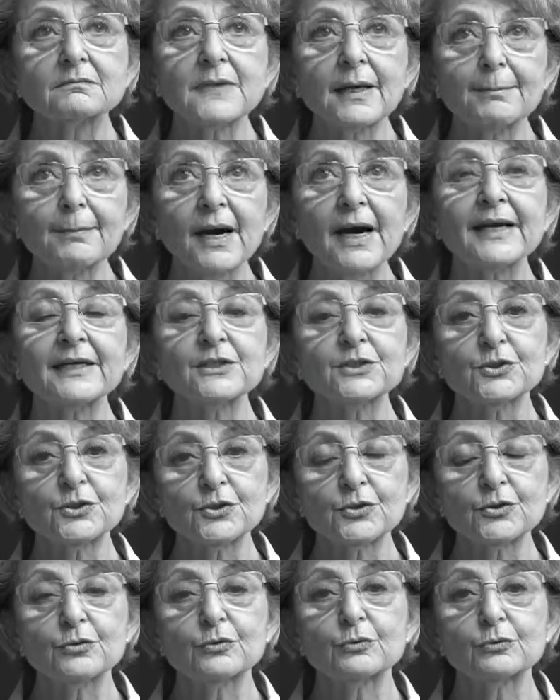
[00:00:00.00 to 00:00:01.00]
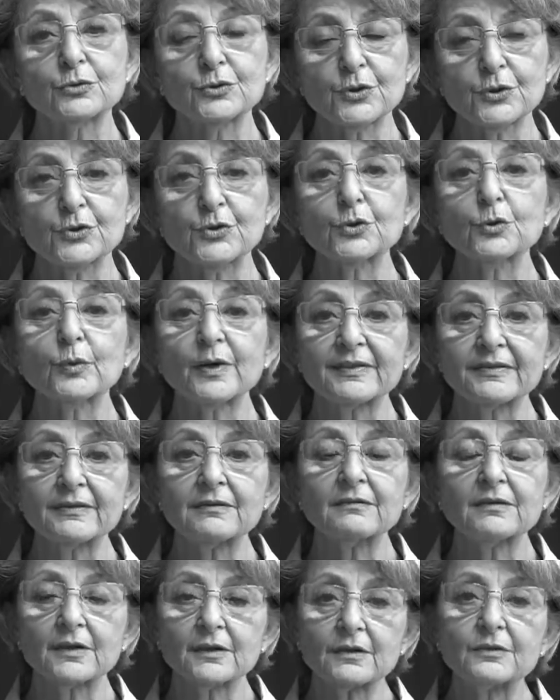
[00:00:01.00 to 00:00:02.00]
mind to do
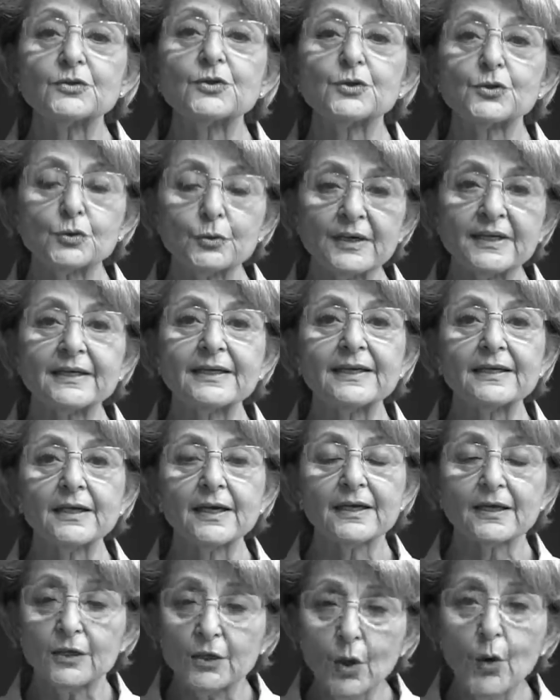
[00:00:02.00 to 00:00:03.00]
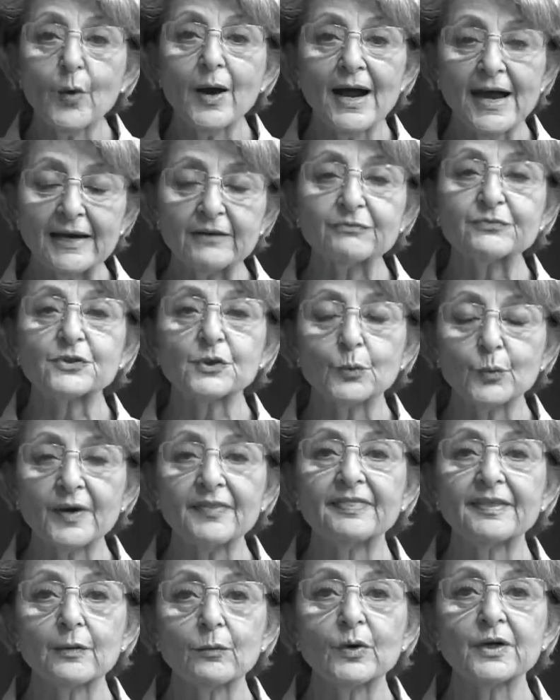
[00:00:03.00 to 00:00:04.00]
and go after
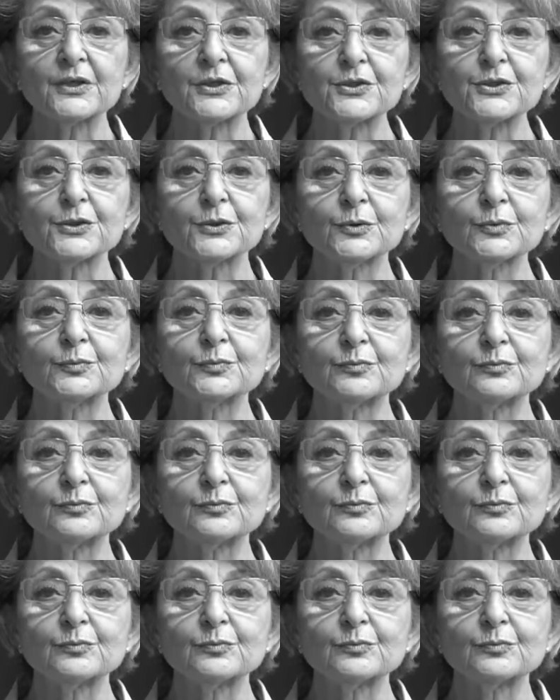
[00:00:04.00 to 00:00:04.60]
what they want to do.